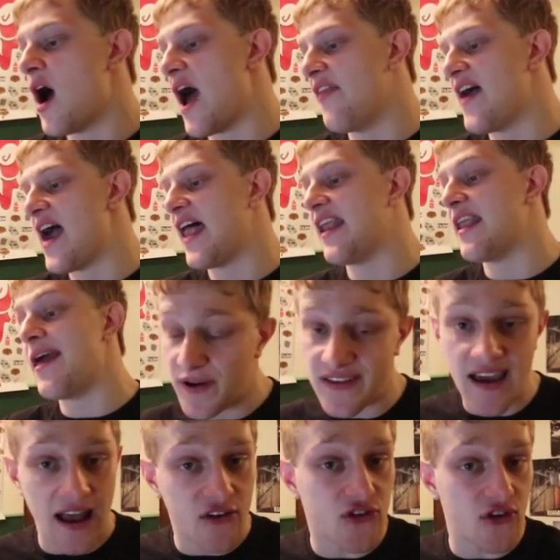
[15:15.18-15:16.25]
And then
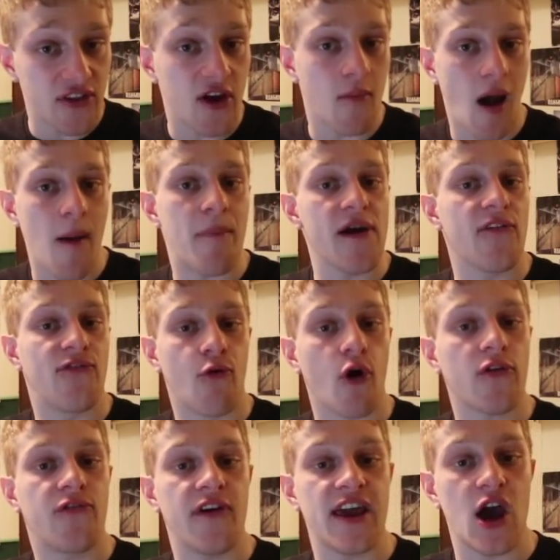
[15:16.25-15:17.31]
potentially there might be a
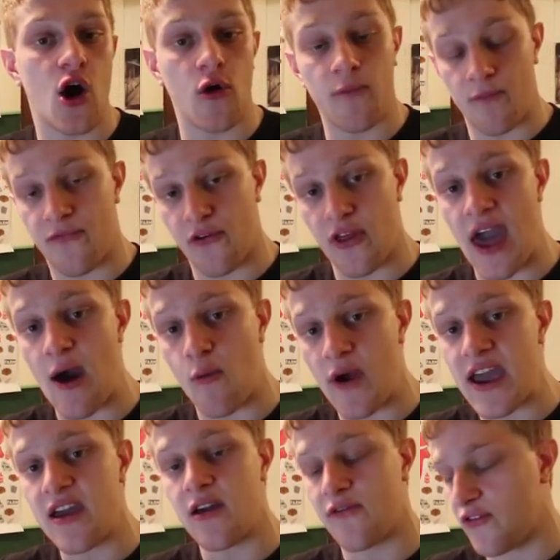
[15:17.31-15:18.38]
fourth video for that
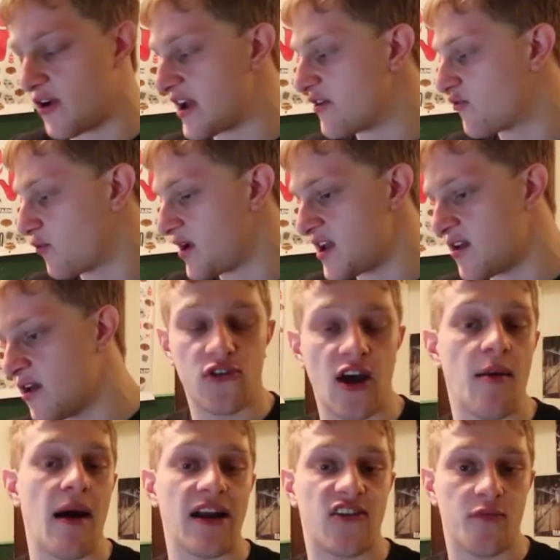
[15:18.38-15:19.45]
week, for each week.
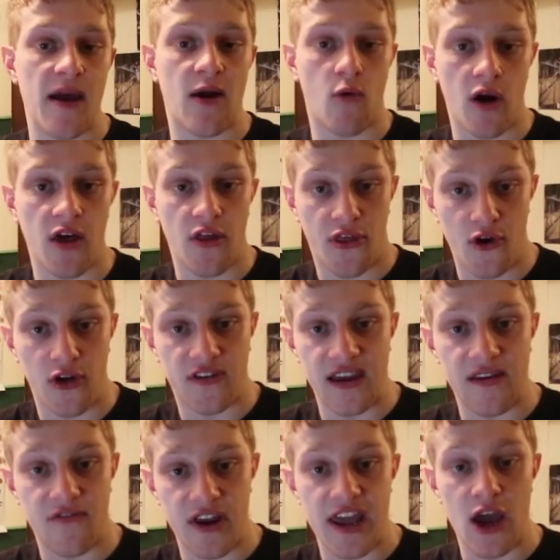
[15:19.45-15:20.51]
So I might just make one of the
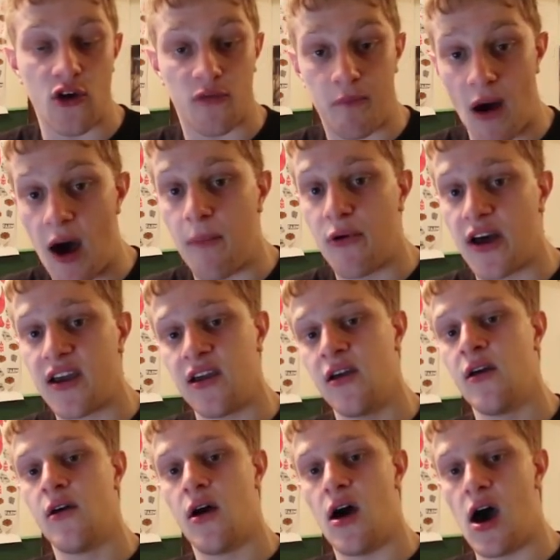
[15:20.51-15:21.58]
13 videos public
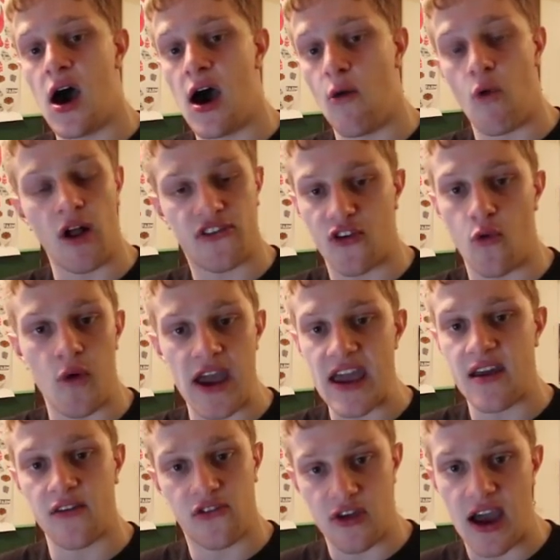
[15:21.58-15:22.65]
uh, once a
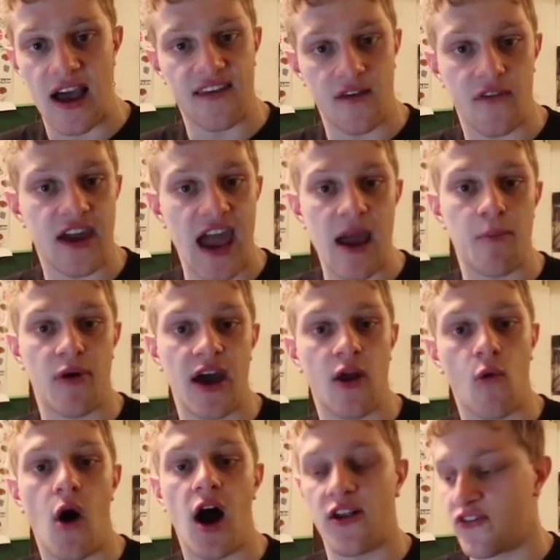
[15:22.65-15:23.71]
week so you guys have a gameplay
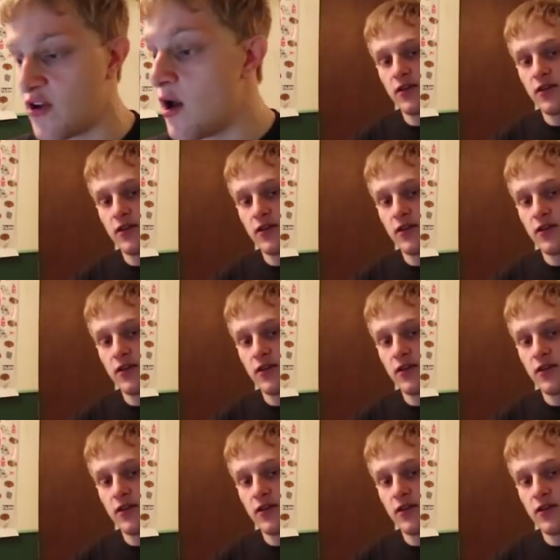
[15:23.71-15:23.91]
to watch.